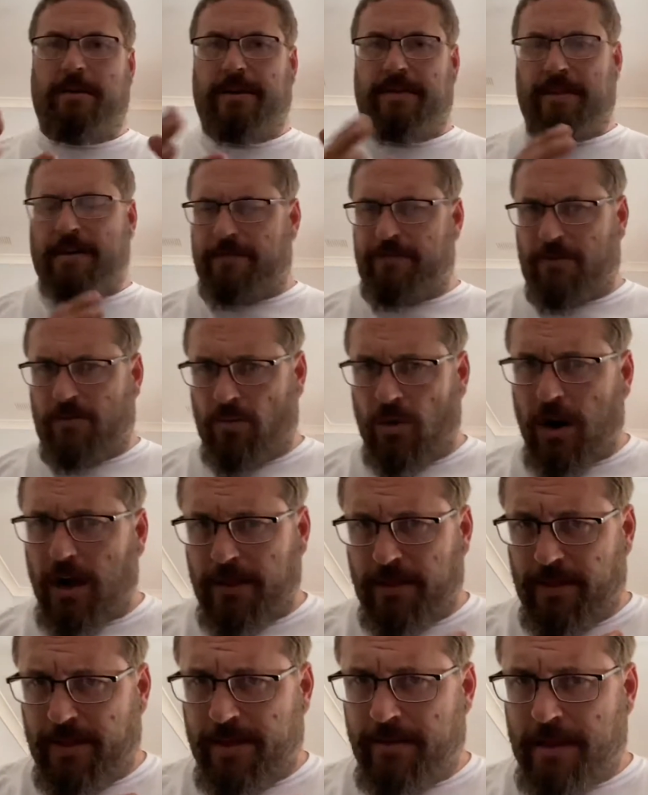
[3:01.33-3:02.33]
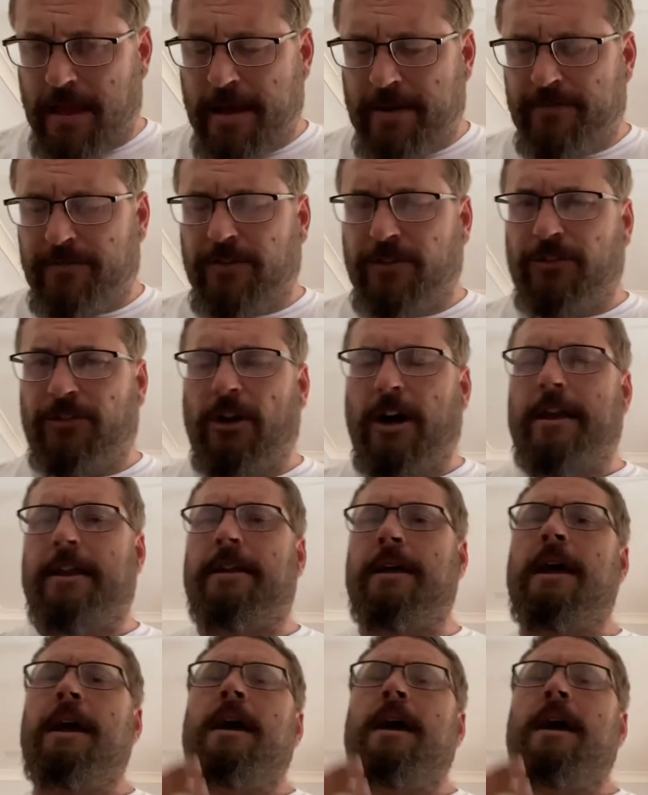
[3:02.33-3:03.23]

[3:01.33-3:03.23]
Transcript: there for a while that have decided